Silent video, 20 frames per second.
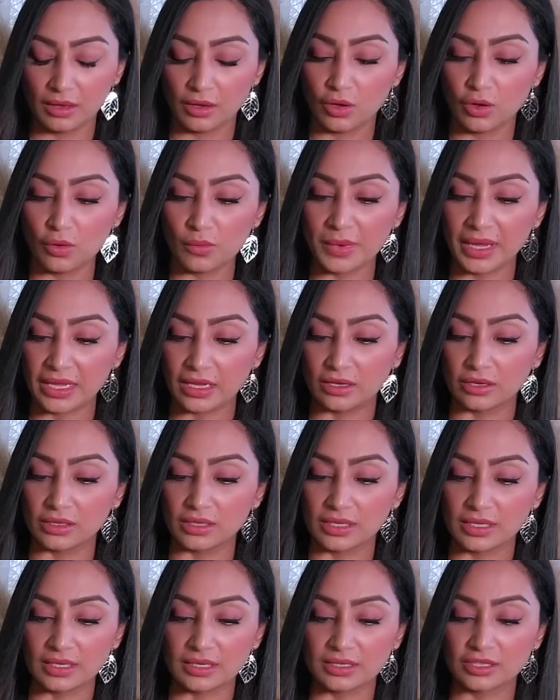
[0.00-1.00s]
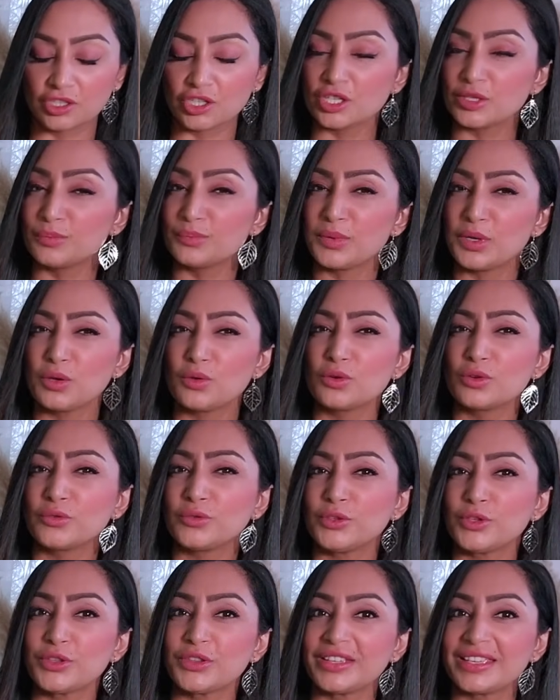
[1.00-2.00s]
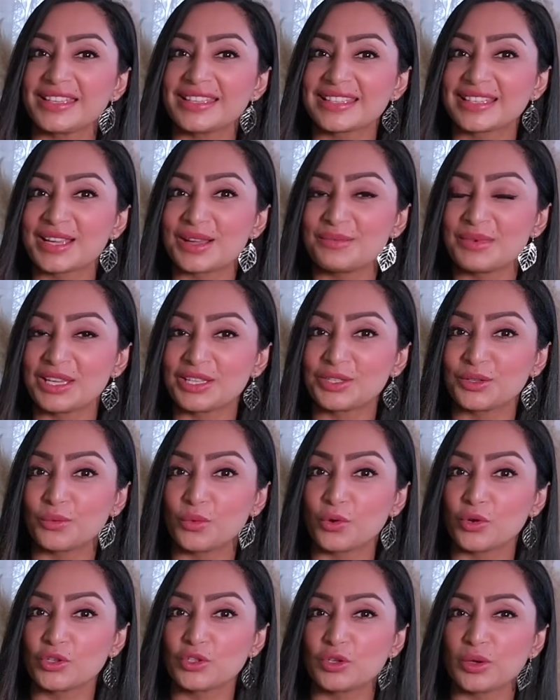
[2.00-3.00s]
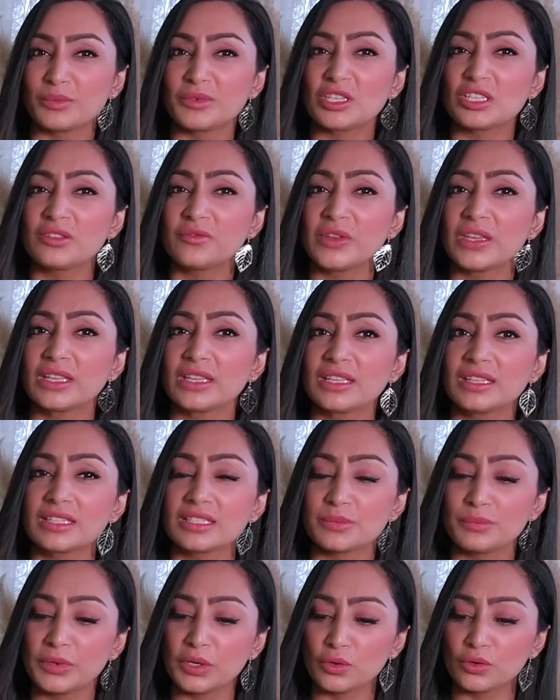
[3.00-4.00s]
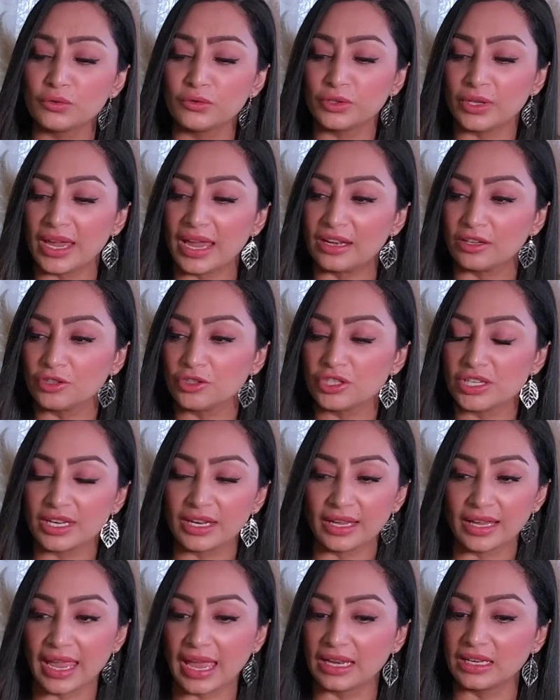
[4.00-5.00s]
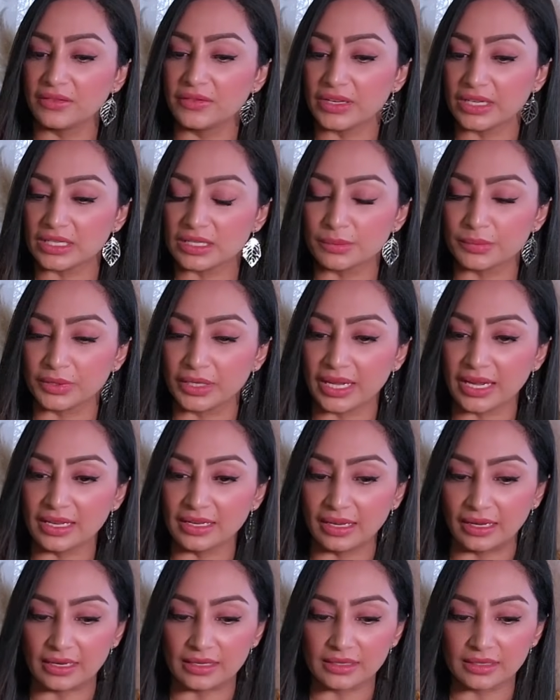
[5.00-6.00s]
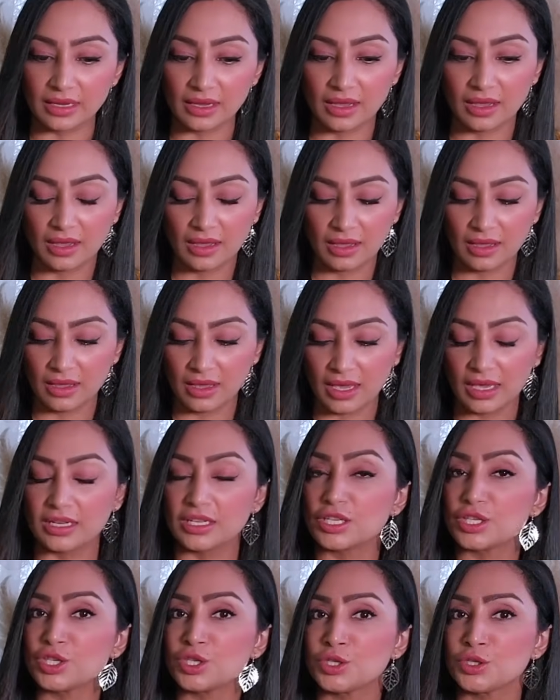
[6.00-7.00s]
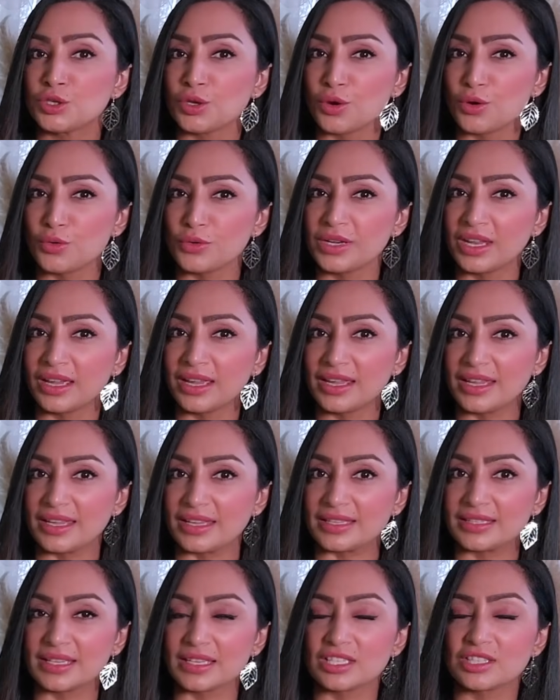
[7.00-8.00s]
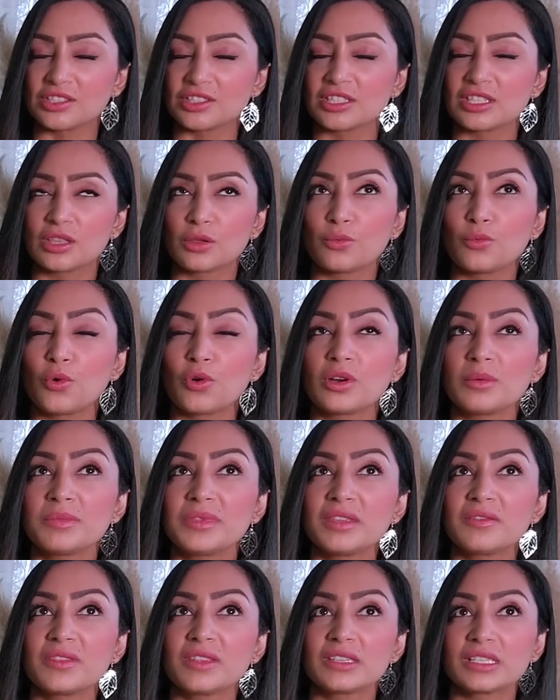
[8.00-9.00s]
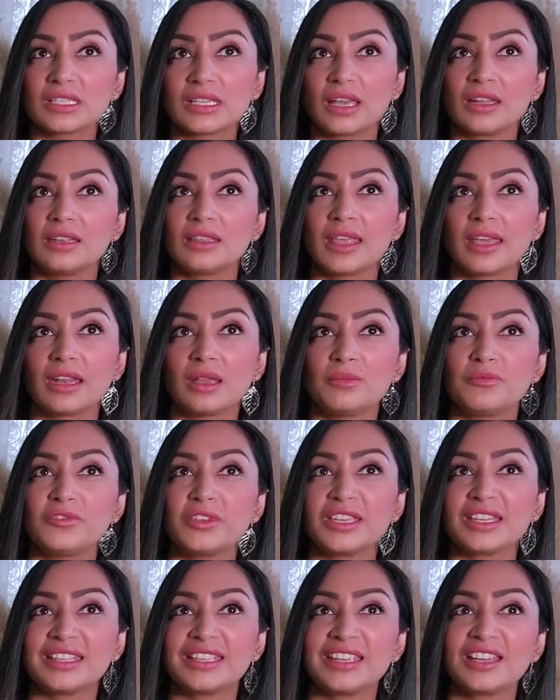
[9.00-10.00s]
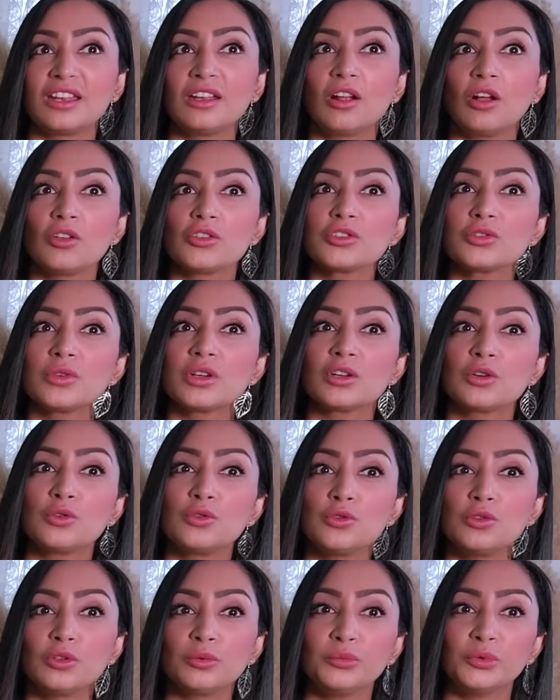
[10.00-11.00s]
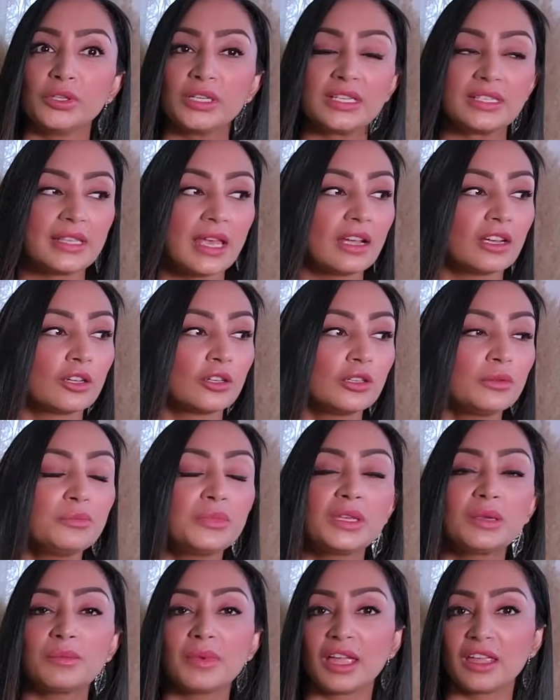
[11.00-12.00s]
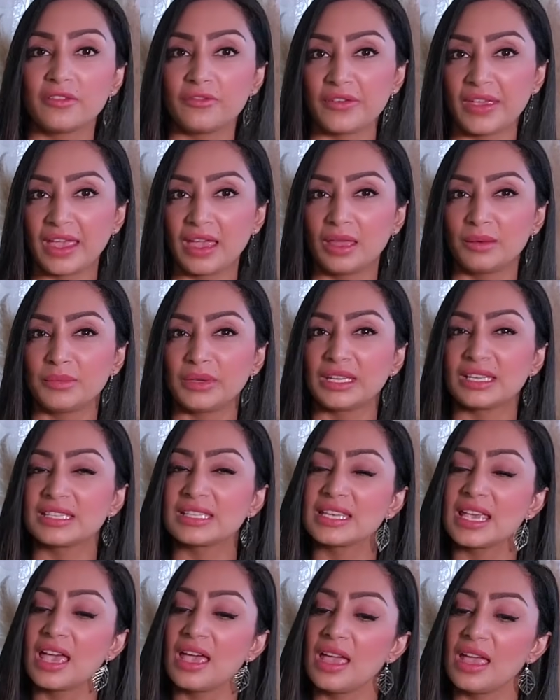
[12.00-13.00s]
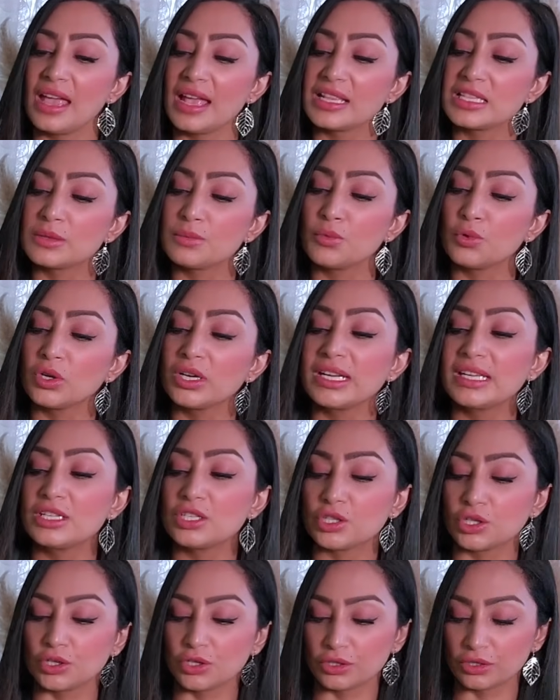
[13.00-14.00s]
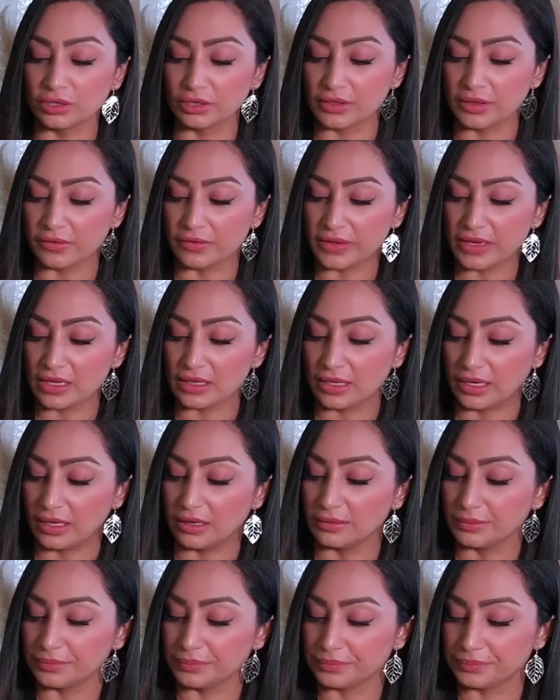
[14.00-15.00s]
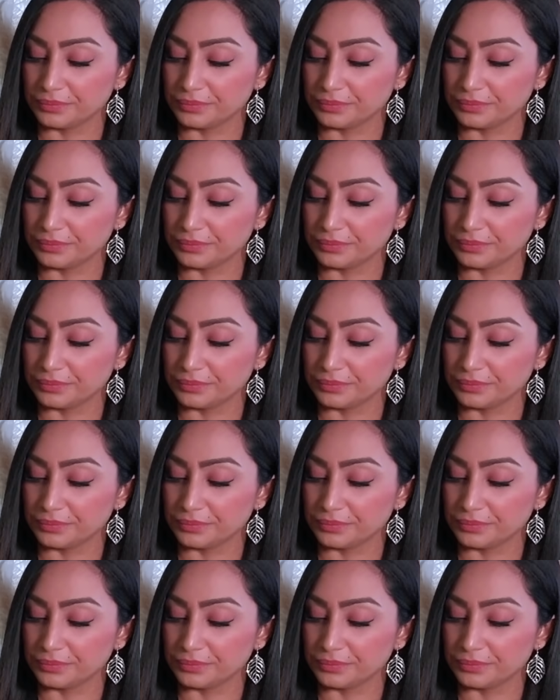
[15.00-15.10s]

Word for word: Oh my goodness, just beautiful things coming towards you. I'm just feeling this beautiful energy and I can't even explain it. It is so nice. It's the warmth of the sun that I'm feeling, and also a cool breeze. That could be my fan, but it's more internal, the feeling.